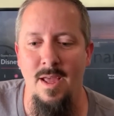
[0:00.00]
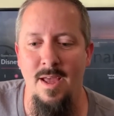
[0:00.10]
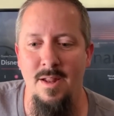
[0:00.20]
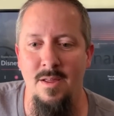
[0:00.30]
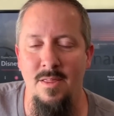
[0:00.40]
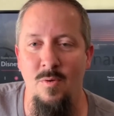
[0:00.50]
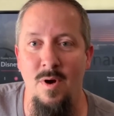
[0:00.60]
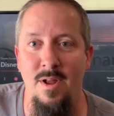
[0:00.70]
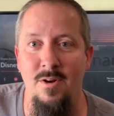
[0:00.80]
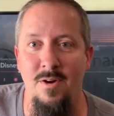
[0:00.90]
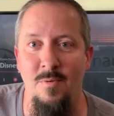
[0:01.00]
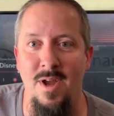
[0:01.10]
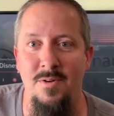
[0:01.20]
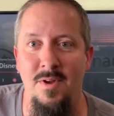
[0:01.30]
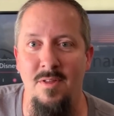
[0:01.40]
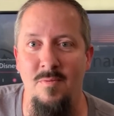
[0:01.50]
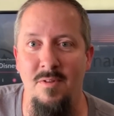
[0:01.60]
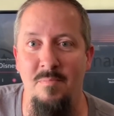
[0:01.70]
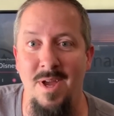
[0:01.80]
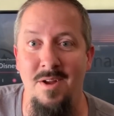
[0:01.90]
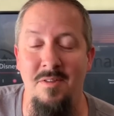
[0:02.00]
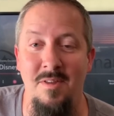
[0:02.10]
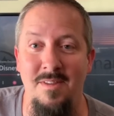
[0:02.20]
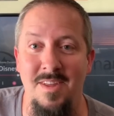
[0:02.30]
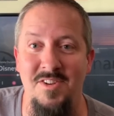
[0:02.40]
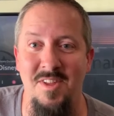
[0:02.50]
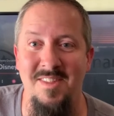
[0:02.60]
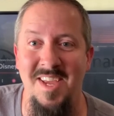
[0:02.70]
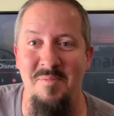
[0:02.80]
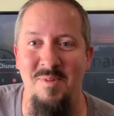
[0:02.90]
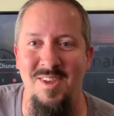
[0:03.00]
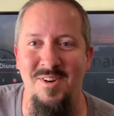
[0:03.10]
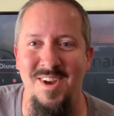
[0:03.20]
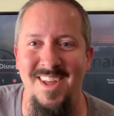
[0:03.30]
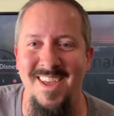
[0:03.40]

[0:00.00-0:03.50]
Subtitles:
and the water around us was about 6 inches deep, so